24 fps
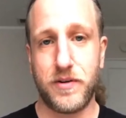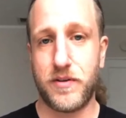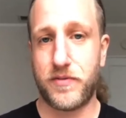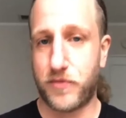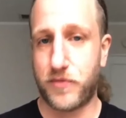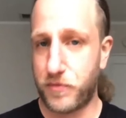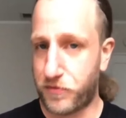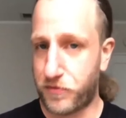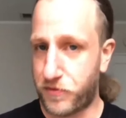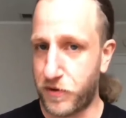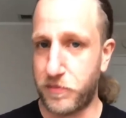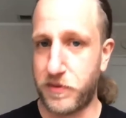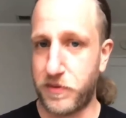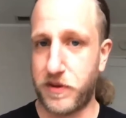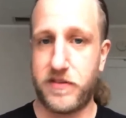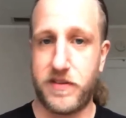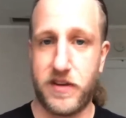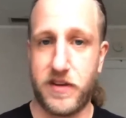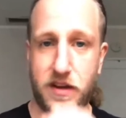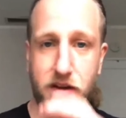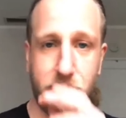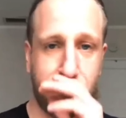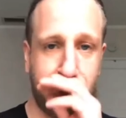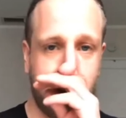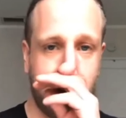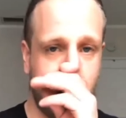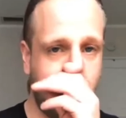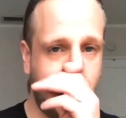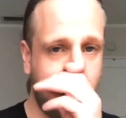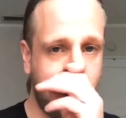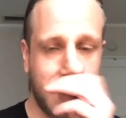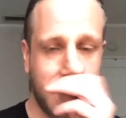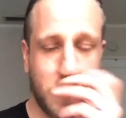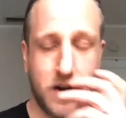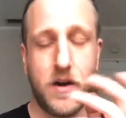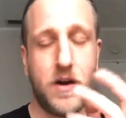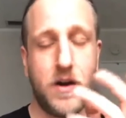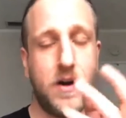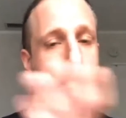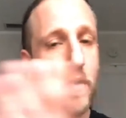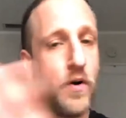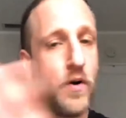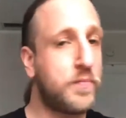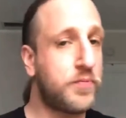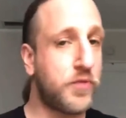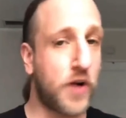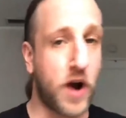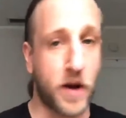If we're filming TV
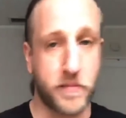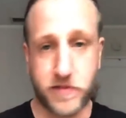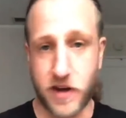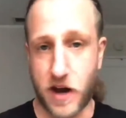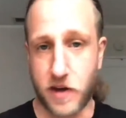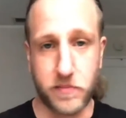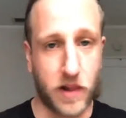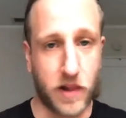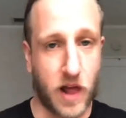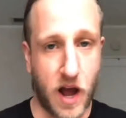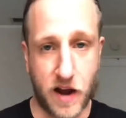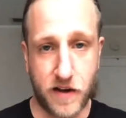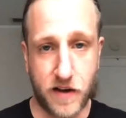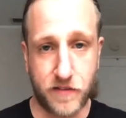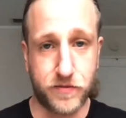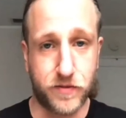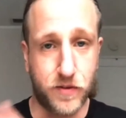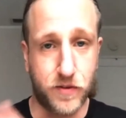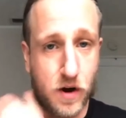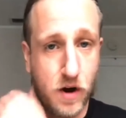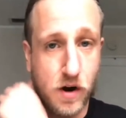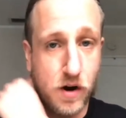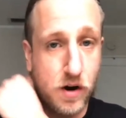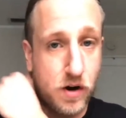or primetime lives,